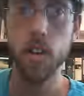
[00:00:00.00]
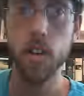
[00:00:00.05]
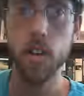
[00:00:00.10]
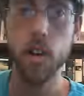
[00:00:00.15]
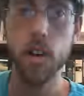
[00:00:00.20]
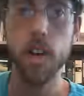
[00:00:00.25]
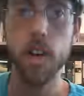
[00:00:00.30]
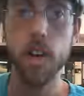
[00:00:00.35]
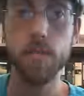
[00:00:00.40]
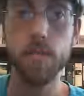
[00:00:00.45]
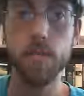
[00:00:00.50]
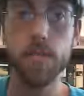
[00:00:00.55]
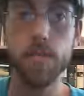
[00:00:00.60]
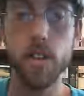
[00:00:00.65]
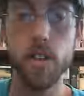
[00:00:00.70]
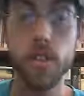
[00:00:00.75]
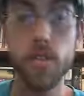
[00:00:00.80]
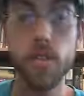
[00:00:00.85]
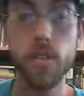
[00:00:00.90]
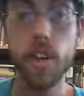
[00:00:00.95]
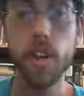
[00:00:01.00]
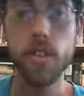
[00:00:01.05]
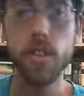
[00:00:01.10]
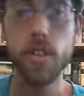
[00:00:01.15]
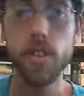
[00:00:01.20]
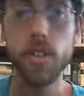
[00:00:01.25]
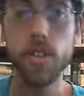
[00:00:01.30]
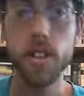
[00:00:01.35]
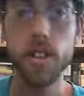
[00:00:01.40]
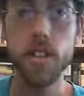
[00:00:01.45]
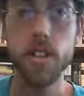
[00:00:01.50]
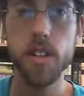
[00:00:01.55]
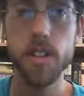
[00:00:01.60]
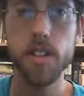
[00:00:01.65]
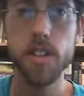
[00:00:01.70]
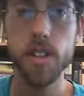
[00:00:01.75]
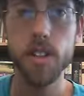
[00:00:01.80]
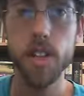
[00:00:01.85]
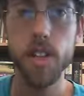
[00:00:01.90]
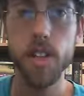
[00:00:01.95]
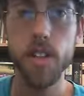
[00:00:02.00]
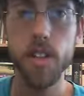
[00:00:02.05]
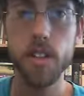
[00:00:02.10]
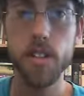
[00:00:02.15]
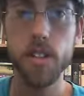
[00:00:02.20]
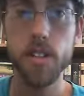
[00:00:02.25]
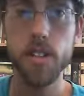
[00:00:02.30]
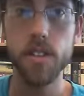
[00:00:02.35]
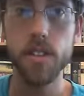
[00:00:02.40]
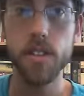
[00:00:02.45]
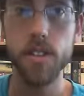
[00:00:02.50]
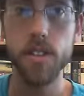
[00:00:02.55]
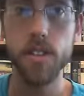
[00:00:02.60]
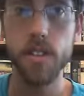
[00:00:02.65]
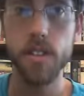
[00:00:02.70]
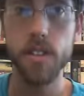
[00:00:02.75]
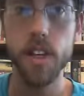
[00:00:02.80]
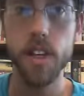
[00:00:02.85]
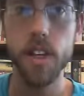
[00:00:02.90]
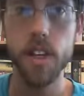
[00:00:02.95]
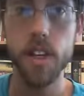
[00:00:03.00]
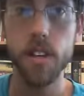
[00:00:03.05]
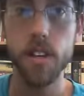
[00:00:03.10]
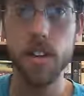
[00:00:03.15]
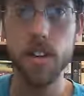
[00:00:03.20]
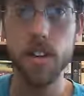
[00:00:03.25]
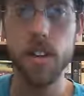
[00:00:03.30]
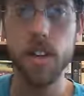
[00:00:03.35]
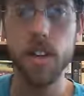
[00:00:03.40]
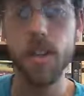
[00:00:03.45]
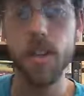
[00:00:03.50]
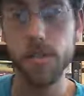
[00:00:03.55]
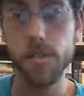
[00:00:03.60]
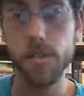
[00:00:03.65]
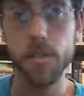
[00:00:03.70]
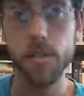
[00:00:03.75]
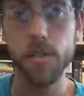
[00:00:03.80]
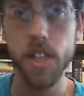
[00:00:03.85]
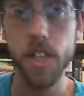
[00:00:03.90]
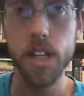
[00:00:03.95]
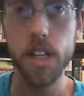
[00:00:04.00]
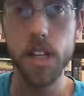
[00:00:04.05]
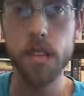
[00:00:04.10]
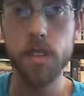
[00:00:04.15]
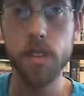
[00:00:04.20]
Alright, so you've got G, C, D sustain, and also D.